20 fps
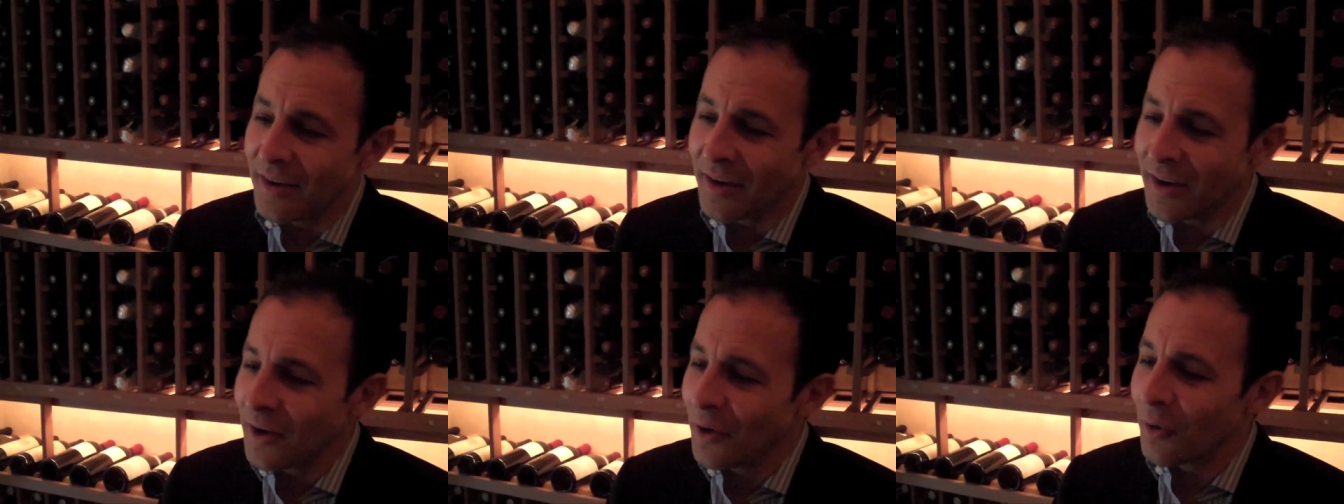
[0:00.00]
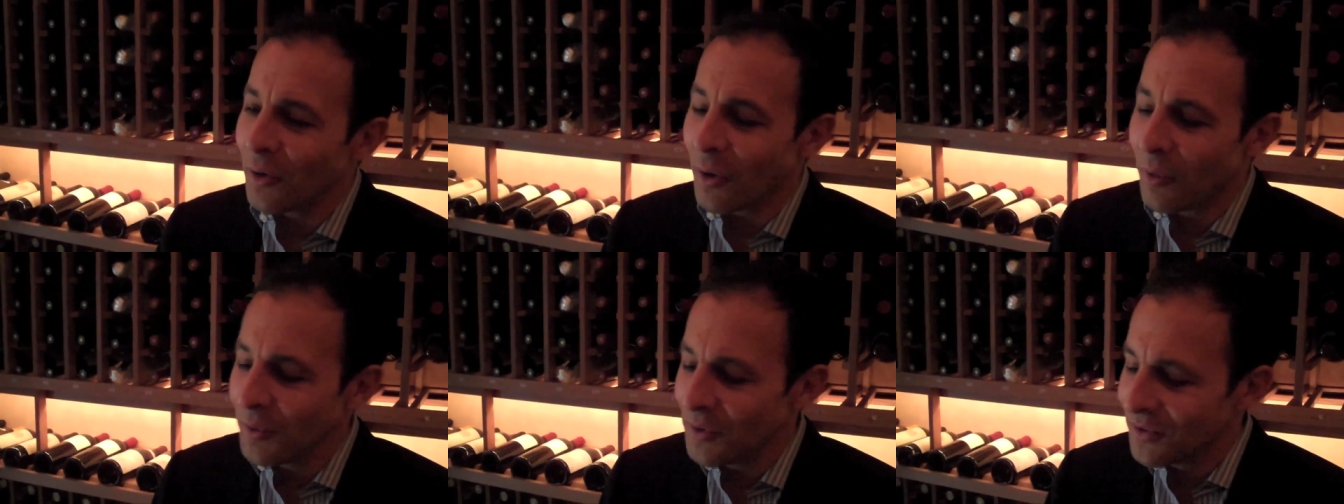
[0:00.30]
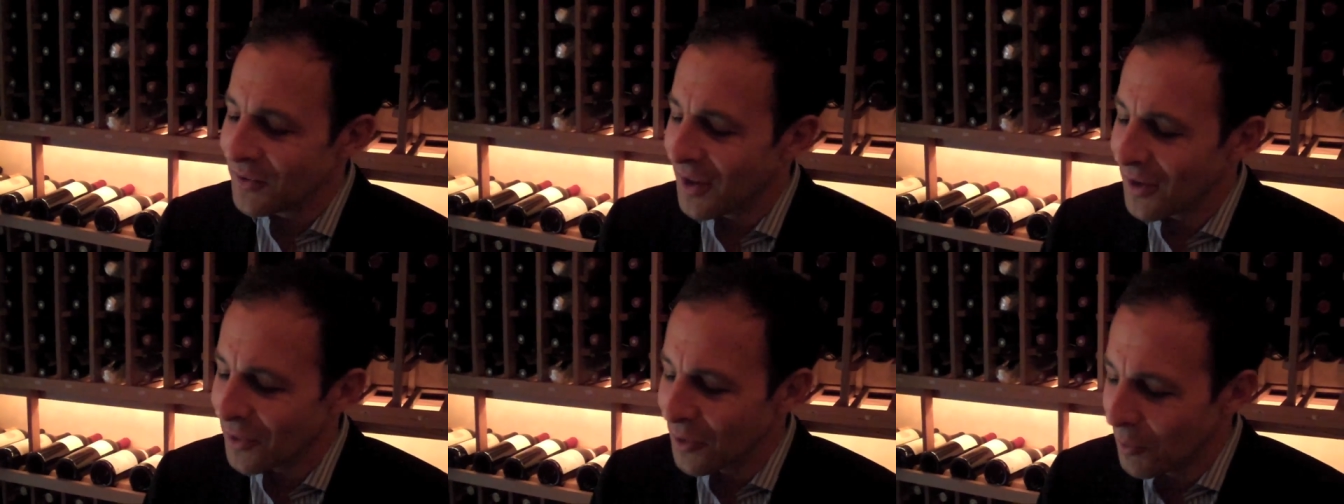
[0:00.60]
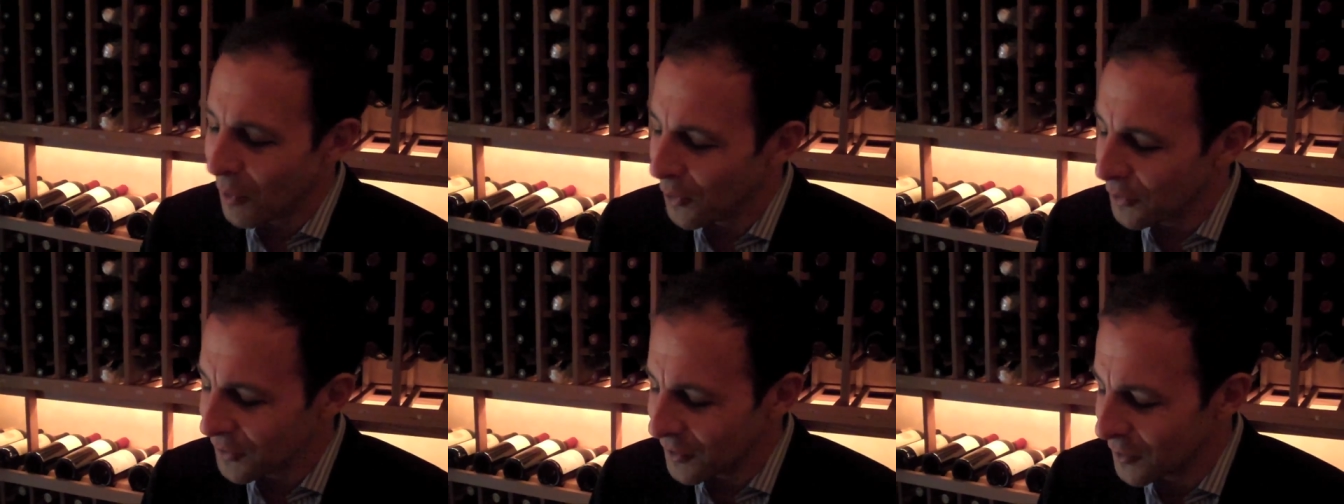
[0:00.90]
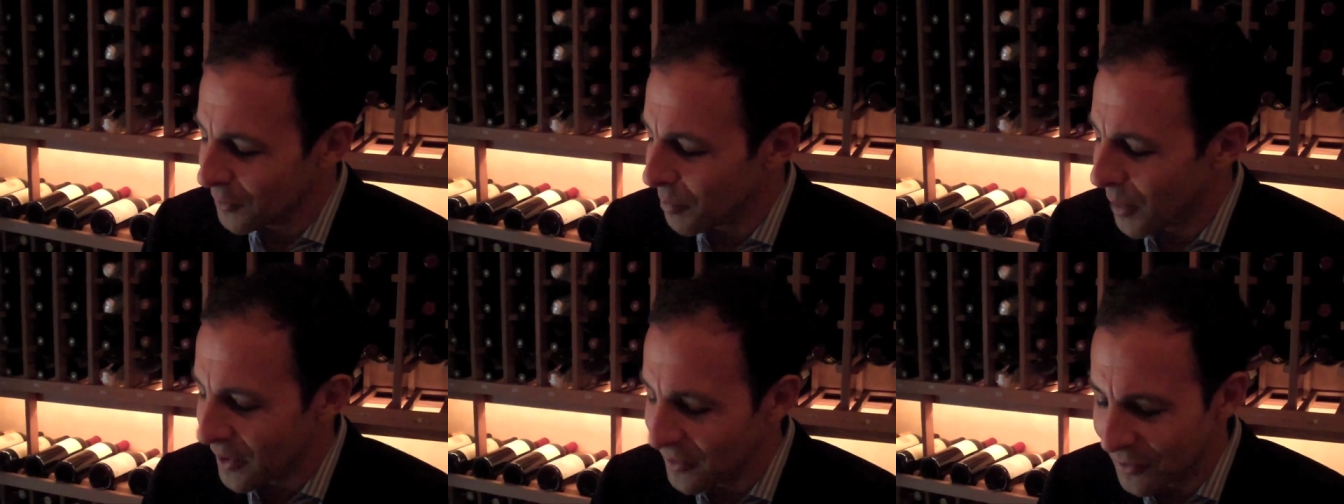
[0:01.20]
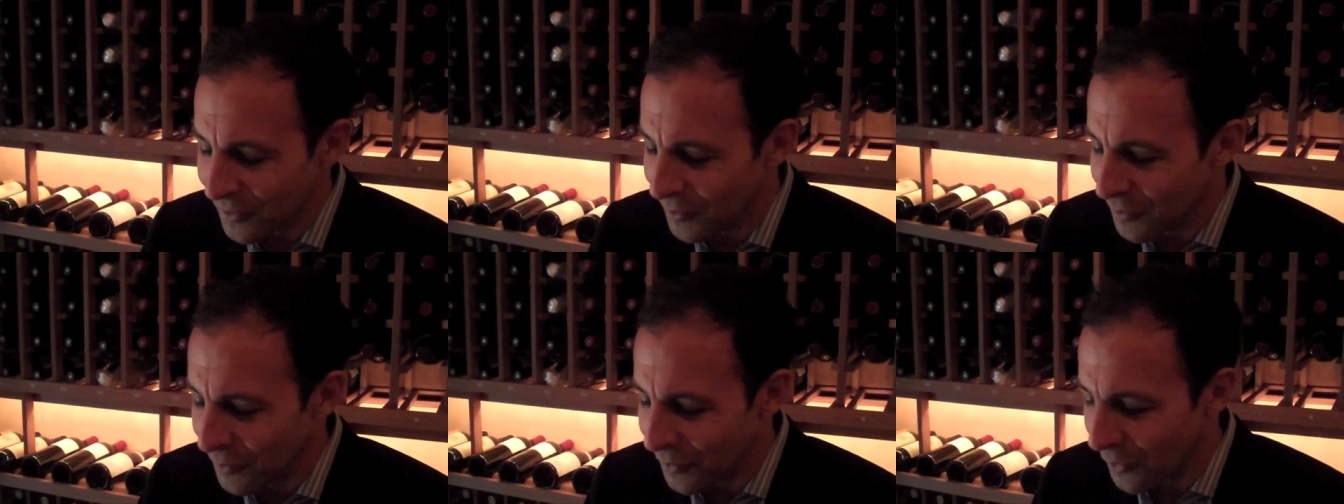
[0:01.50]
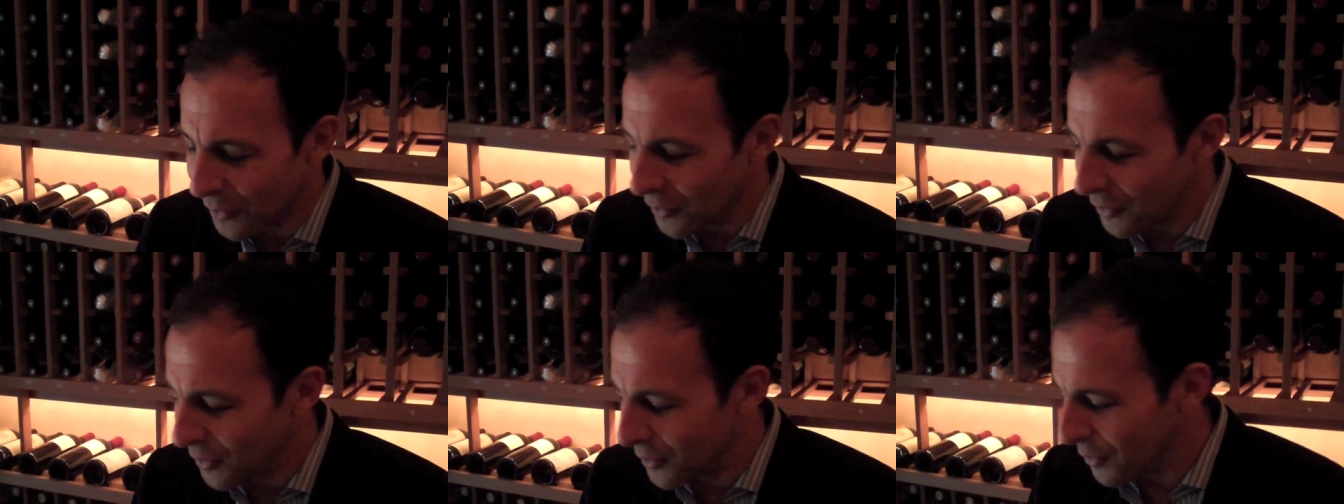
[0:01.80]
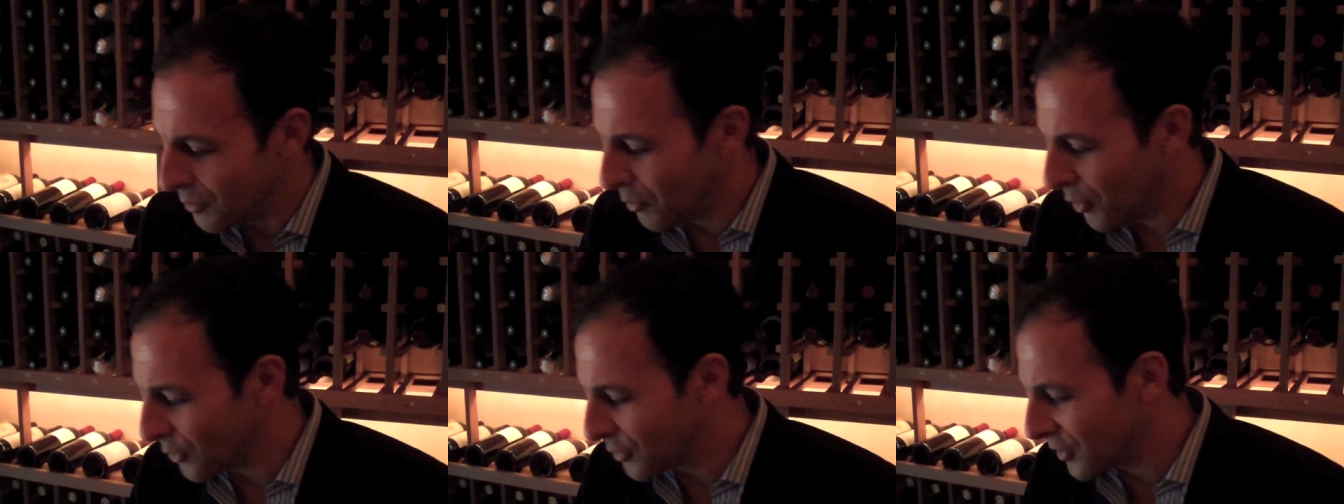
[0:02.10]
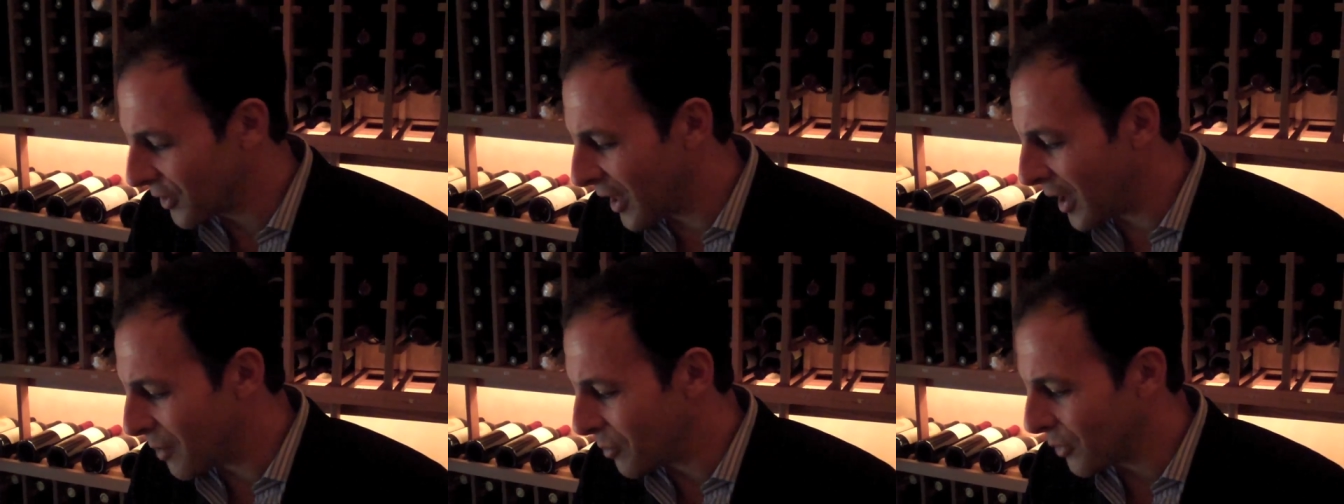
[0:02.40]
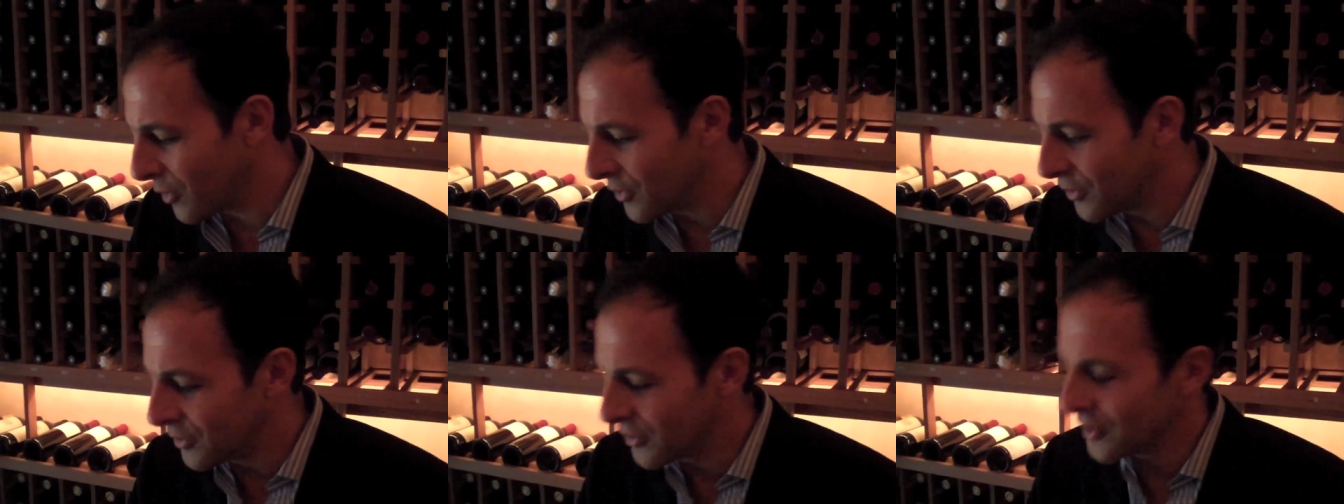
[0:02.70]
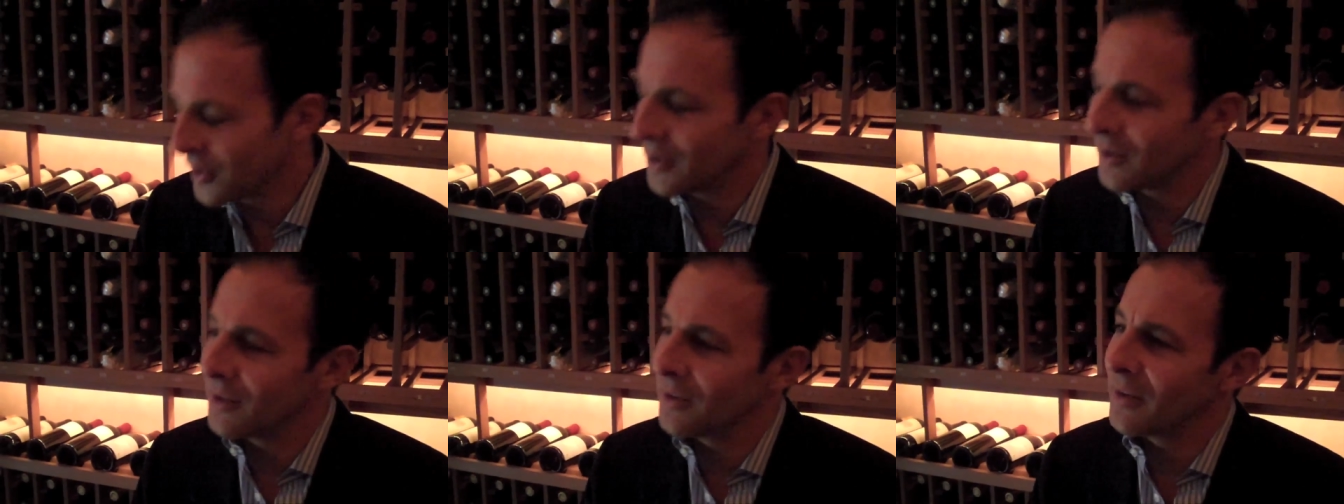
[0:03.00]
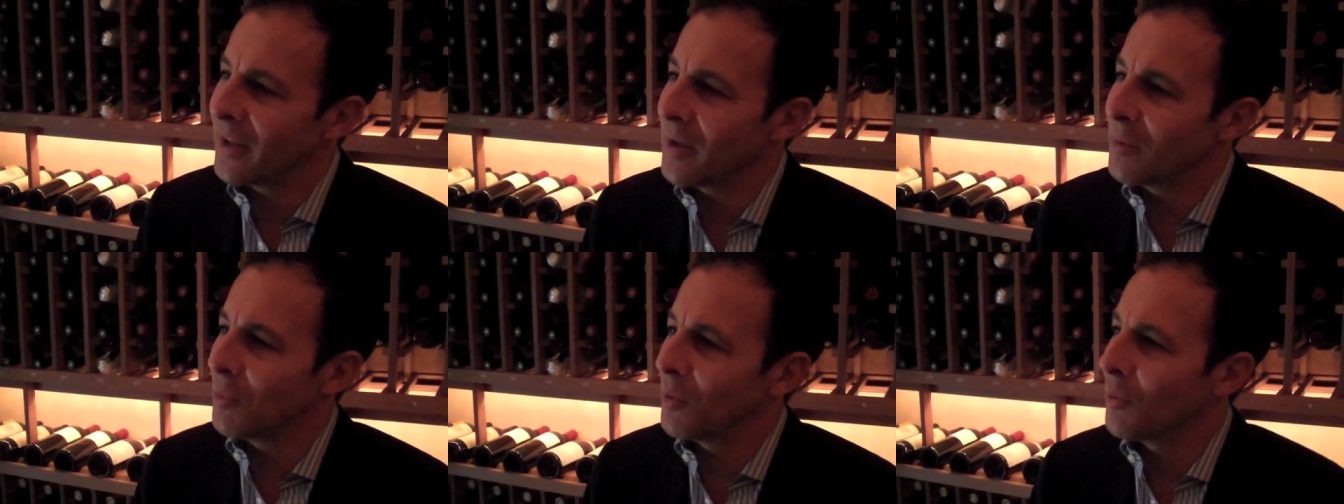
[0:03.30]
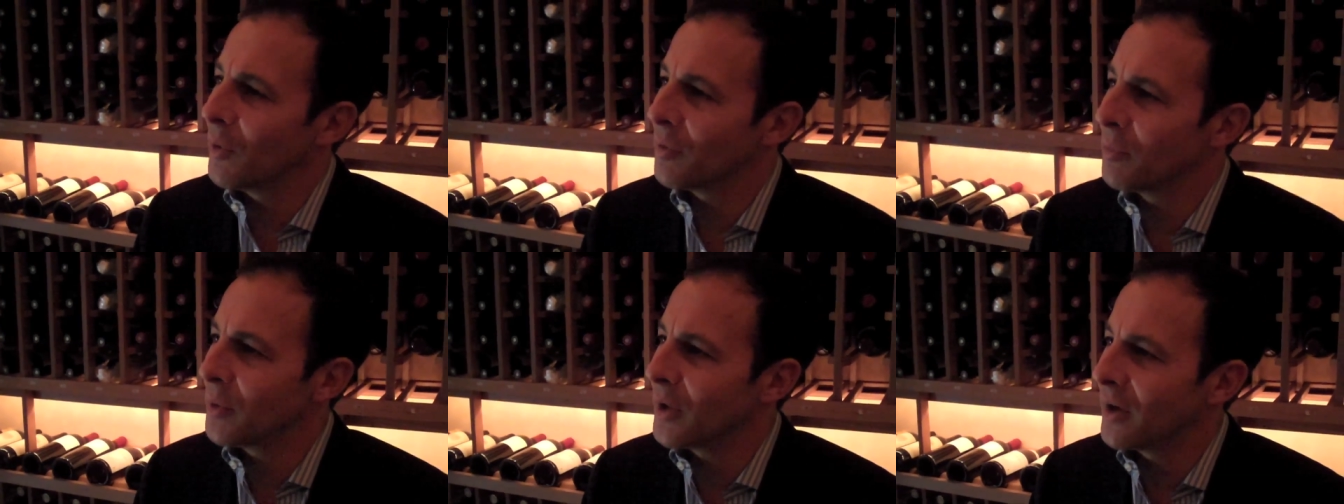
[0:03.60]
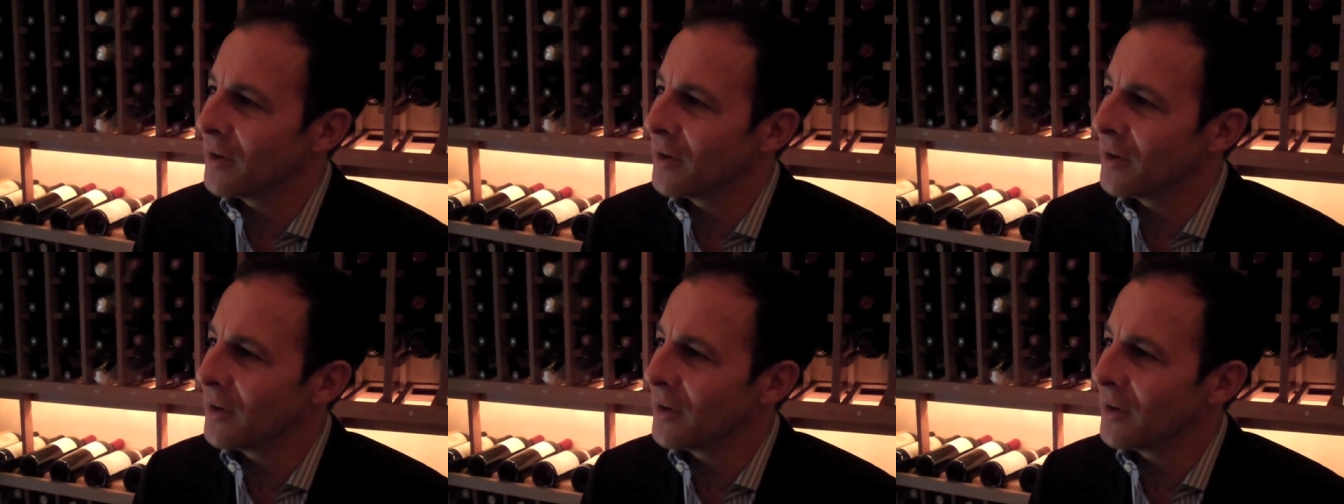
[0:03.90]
and I don't always take the most expensive or the most glamorous uh, label with me.